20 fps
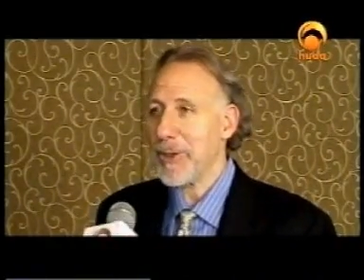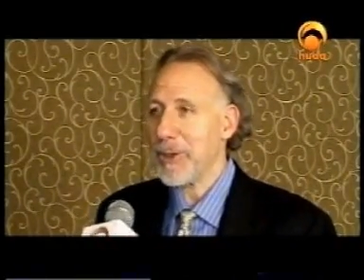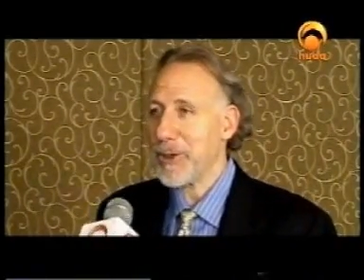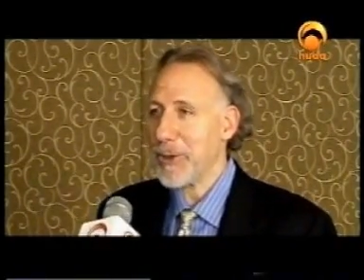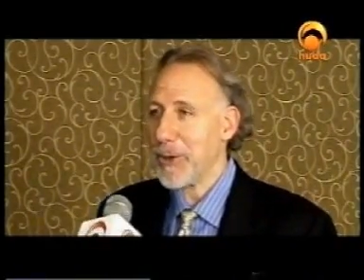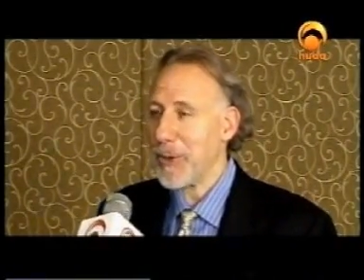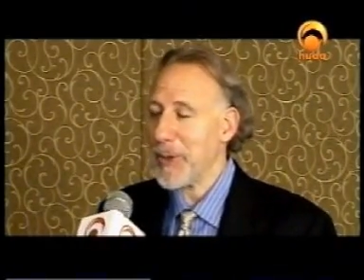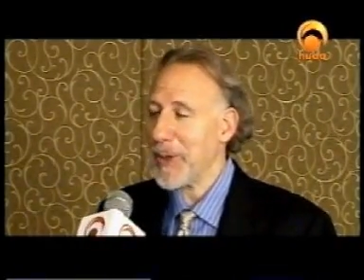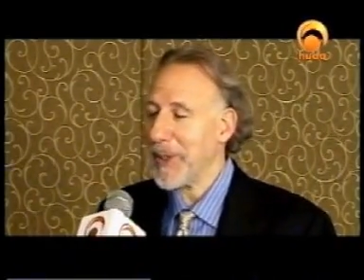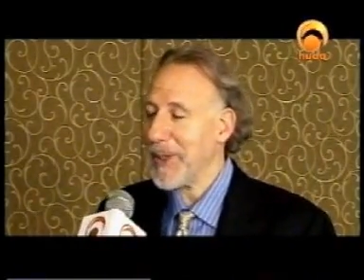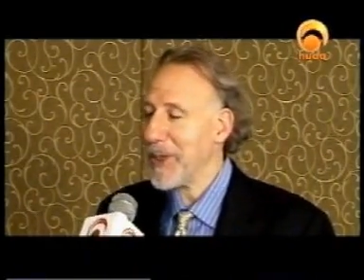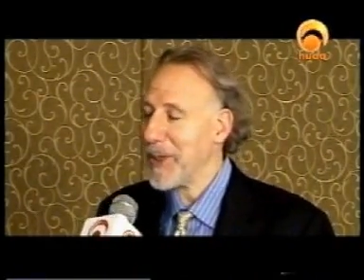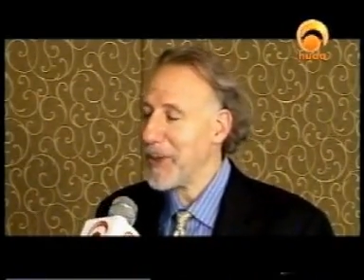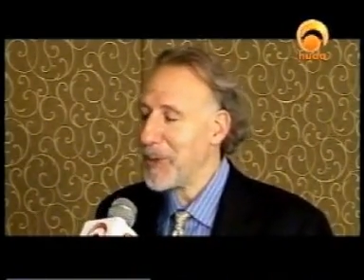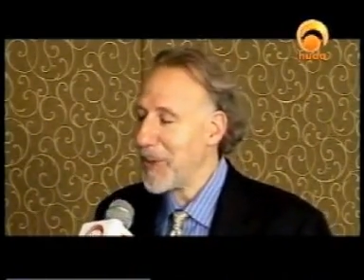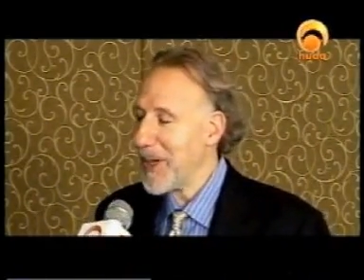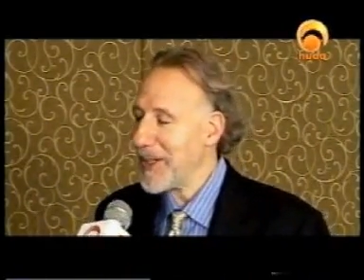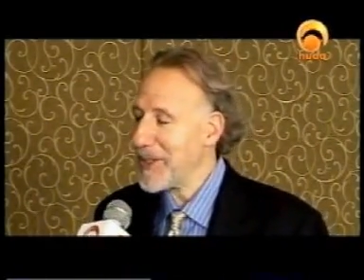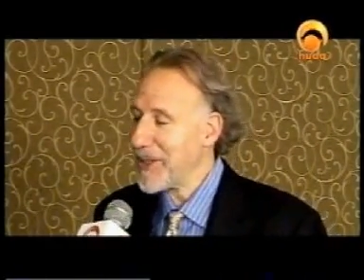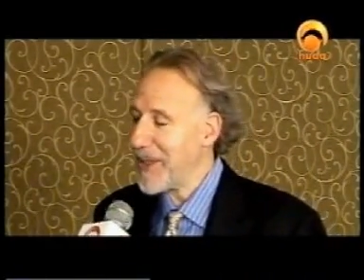you should really
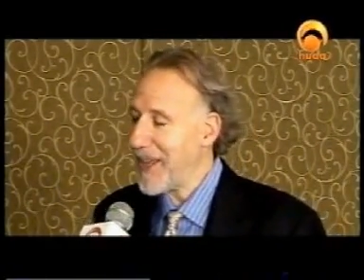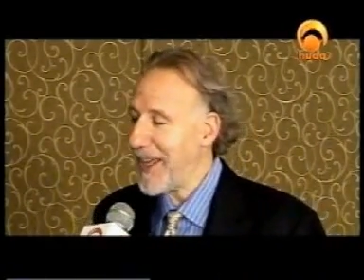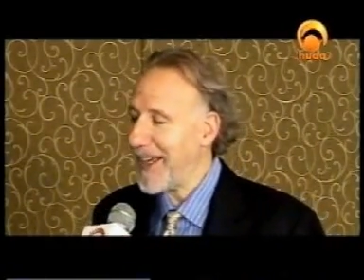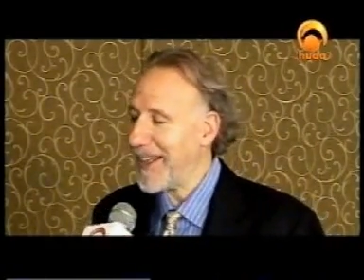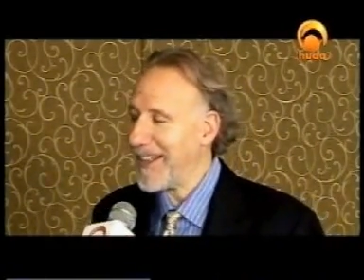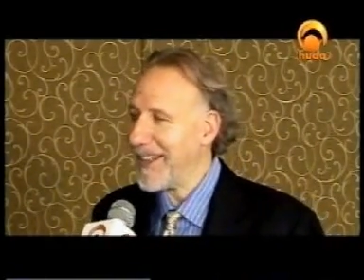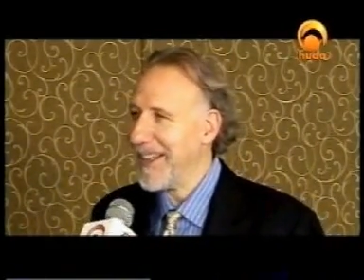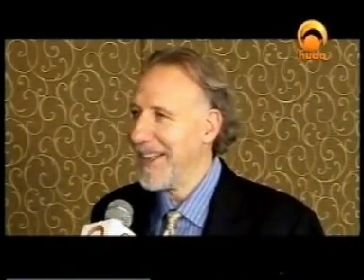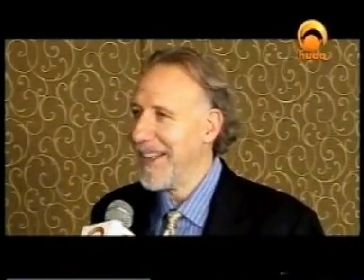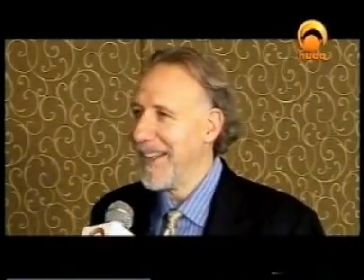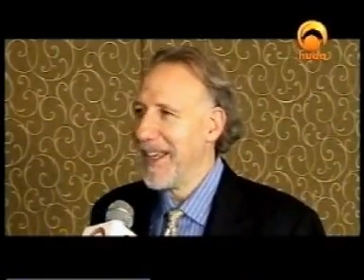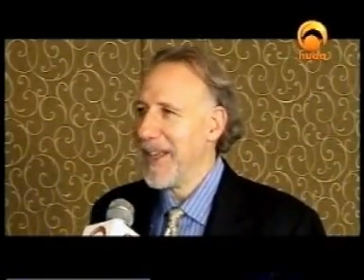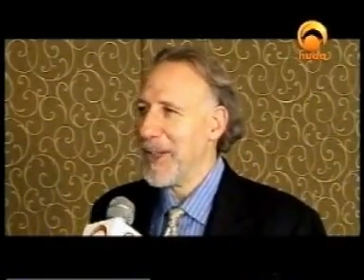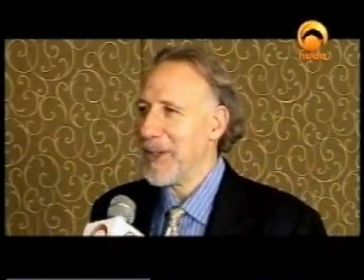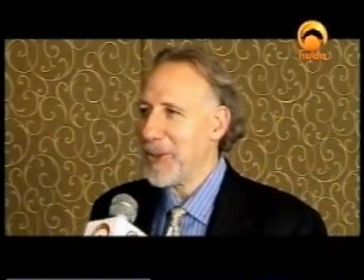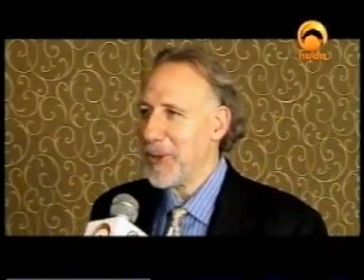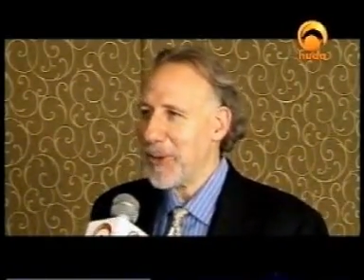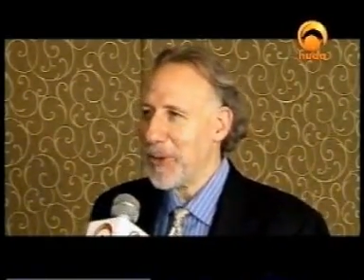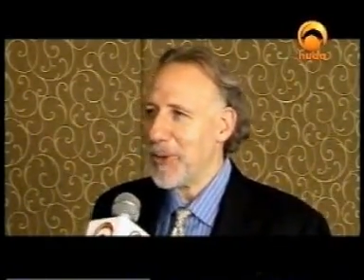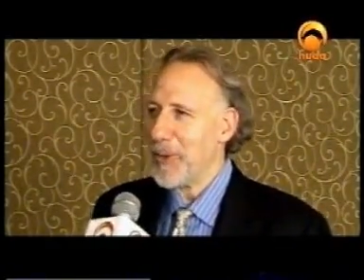address that
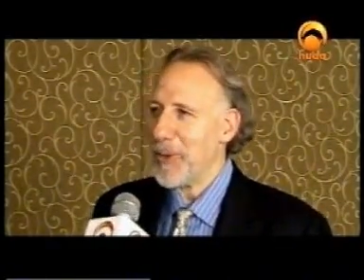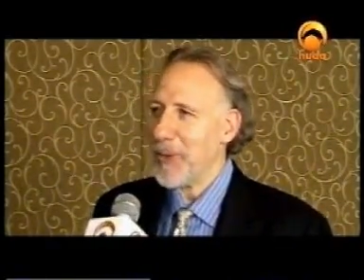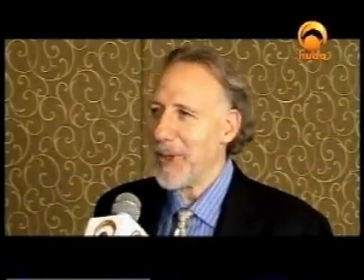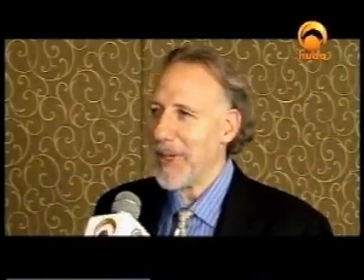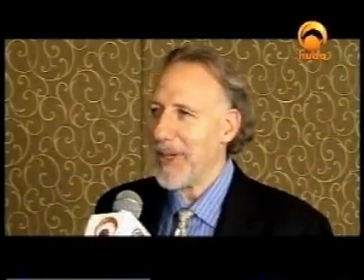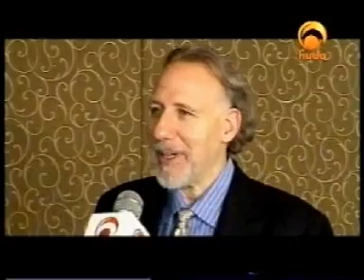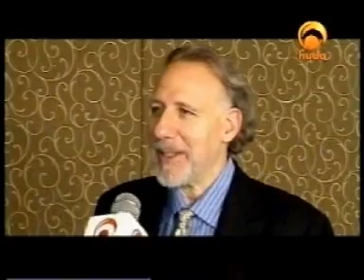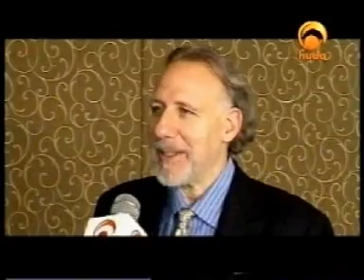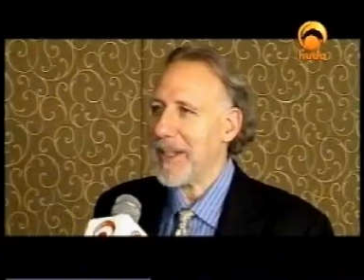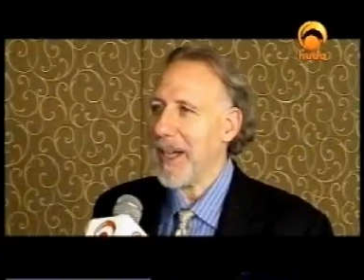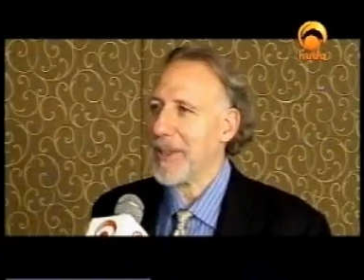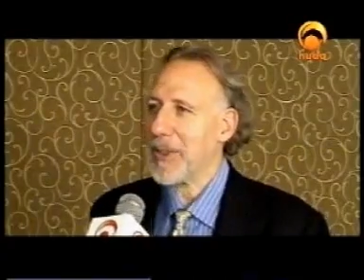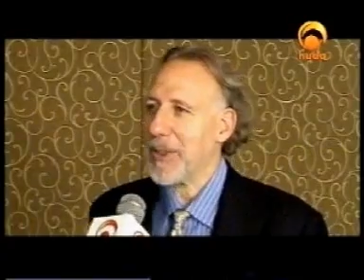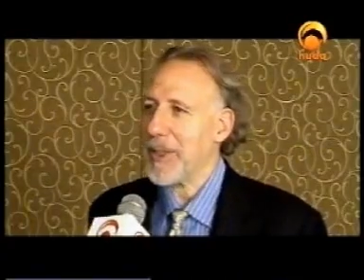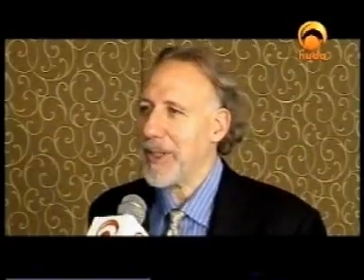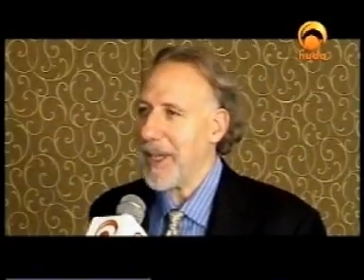to Dr.